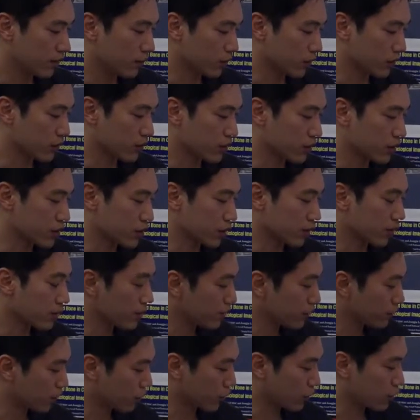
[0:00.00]
for searching
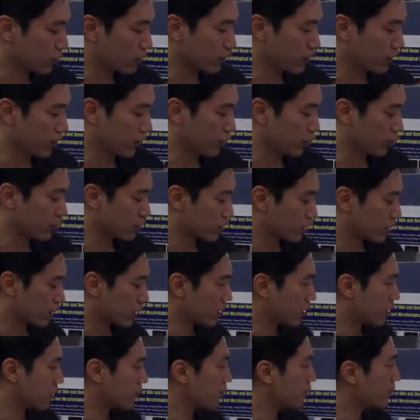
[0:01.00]
for reduce
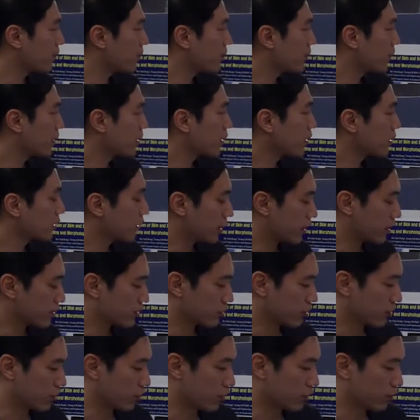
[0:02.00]
the clock
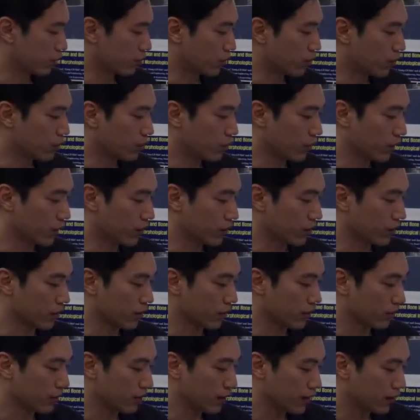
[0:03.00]
when
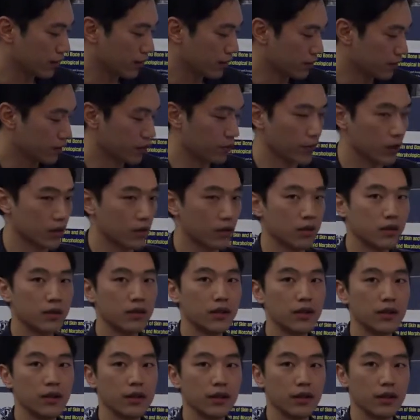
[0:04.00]
the summer
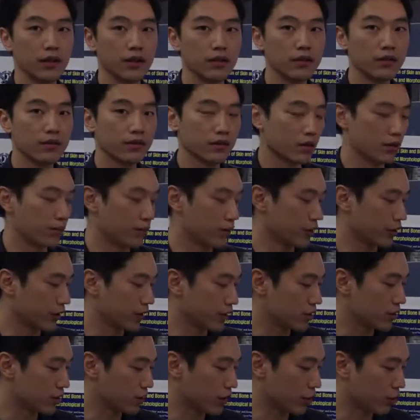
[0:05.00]
summer
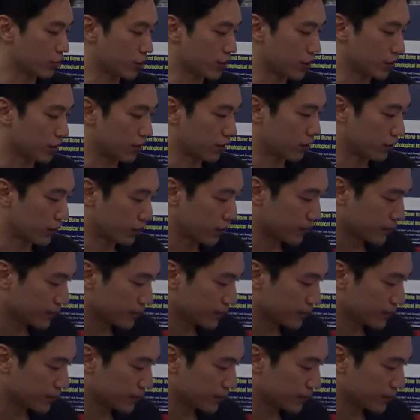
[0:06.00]
is generation.